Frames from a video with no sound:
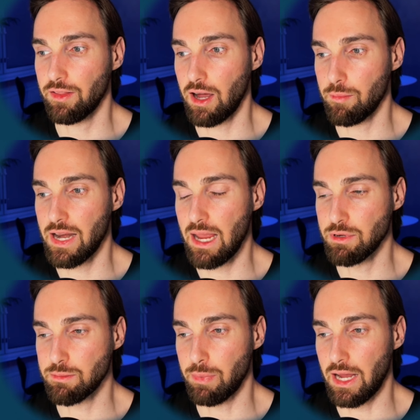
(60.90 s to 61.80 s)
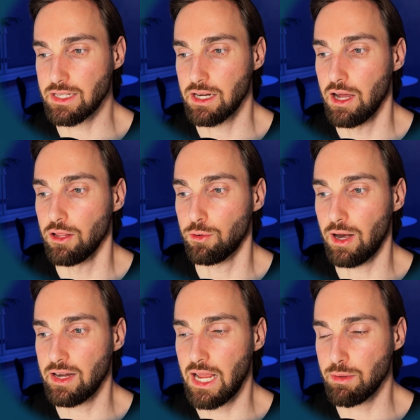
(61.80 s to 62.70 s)
Hub namespace. To
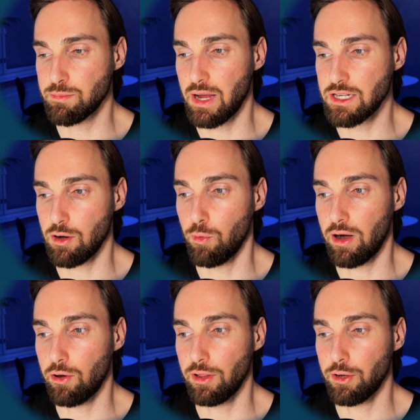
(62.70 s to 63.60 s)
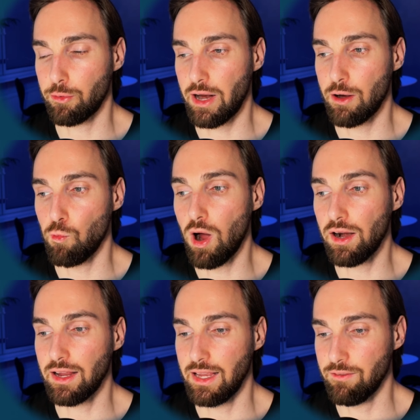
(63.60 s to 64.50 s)
that namespace we're going to create
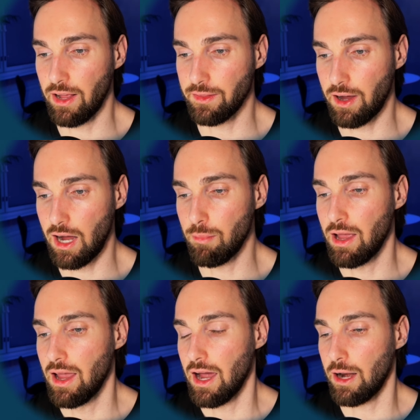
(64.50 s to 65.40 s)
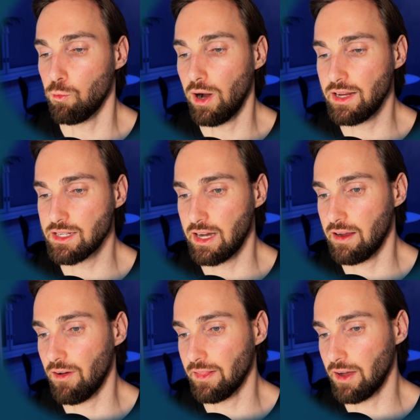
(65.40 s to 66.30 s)
one Event Hub. And what is an
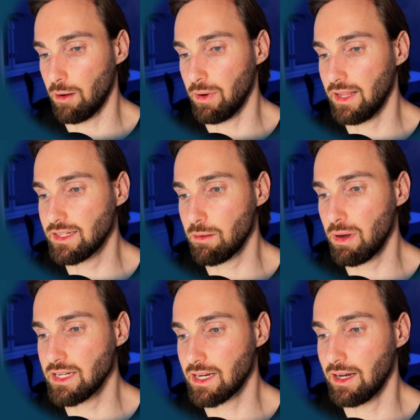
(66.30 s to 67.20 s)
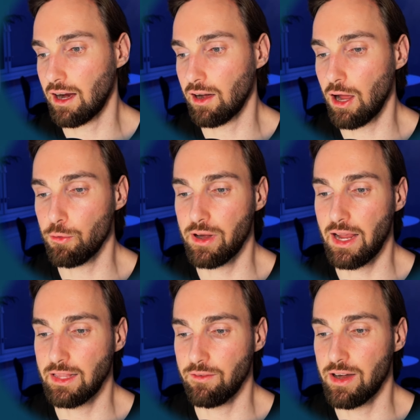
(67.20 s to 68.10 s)
Event Hub? It's basically a
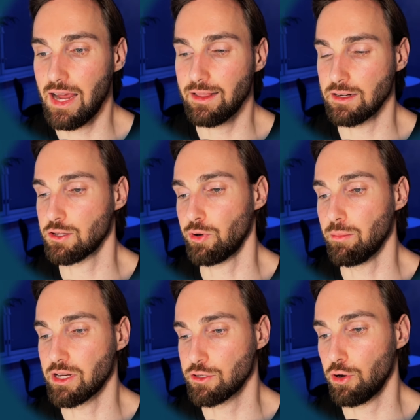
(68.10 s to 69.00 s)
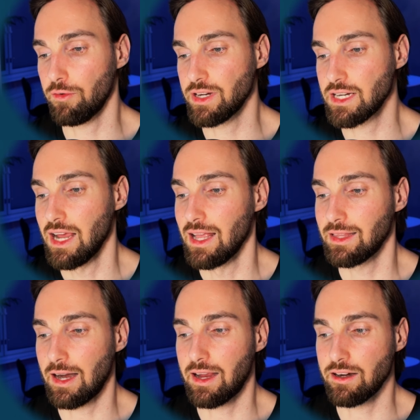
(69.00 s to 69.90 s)
cloud-native data streaming service
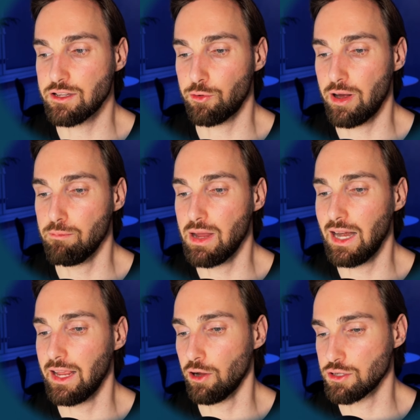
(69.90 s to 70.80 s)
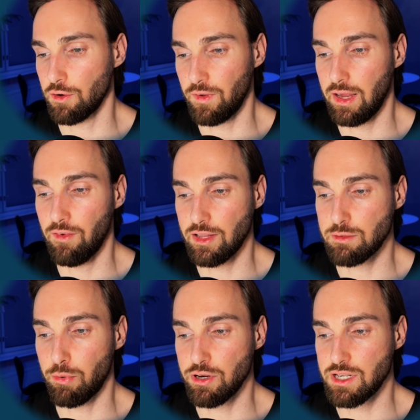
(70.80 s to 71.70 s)
that can stream millions of events
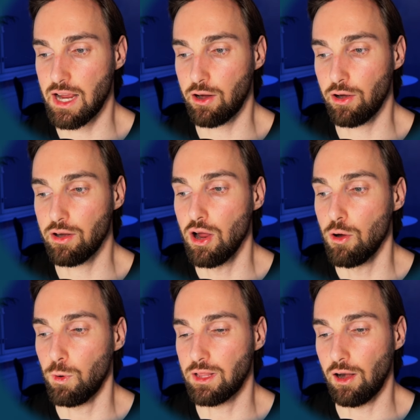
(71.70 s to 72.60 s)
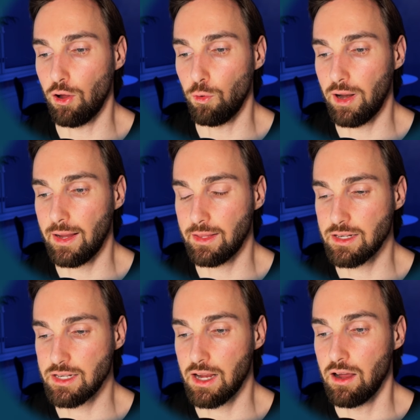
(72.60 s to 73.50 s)
per second with a low
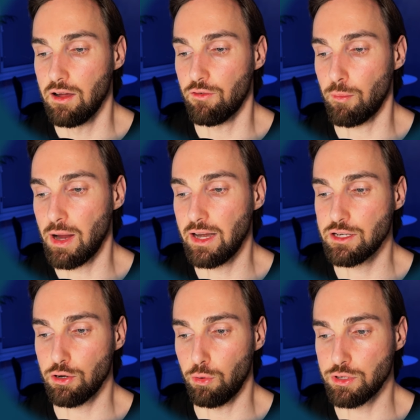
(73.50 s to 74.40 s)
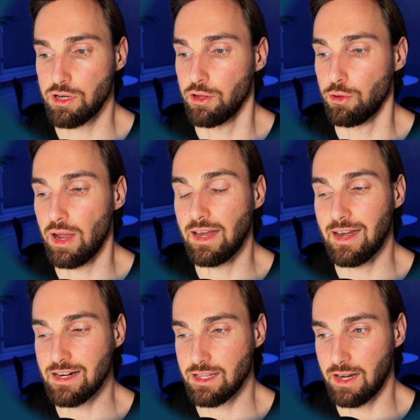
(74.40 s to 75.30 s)
latency from any source to any
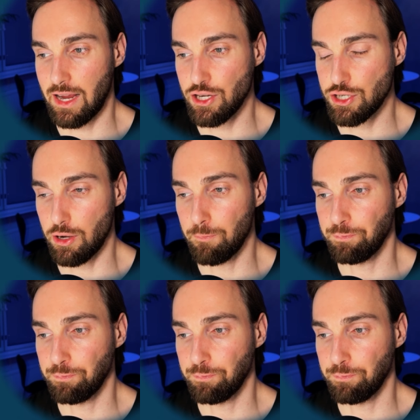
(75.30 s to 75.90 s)
destination.